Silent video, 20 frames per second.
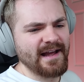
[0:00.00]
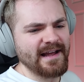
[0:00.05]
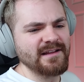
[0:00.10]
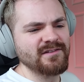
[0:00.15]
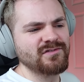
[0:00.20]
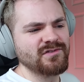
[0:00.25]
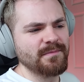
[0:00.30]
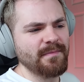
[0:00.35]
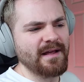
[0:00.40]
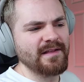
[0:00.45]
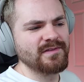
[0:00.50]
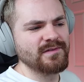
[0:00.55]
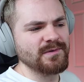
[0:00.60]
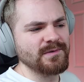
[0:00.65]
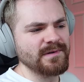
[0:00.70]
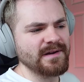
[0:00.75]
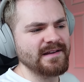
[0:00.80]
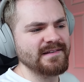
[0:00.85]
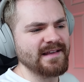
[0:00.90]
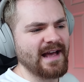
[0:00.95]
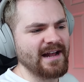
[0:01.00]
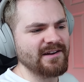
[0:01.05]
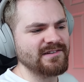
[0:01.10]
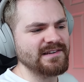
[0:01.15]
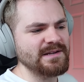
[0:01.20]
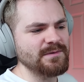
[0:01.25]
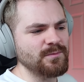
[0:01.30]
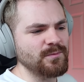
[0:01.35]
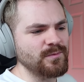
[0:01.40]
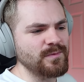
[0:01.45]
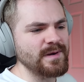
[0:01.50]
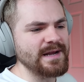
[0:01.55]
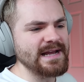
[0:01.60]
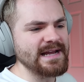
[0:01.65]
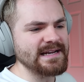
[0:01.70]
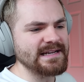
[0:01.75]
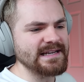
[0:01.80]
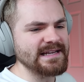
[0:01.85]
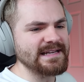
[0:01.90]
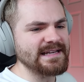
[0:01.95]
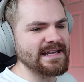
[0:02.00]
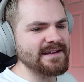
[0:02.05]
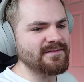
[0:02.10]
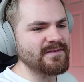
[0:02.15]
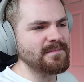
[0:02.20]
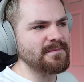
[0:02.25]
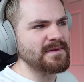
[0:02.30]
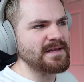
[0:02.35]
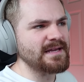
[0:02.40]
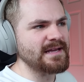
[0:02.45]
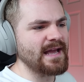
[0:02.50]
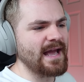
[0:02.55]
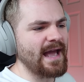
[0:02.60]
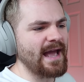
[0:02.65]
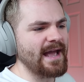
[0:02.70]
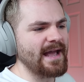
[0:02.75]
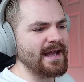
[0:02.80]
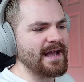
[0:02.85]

instrumental is actually weirdly giving me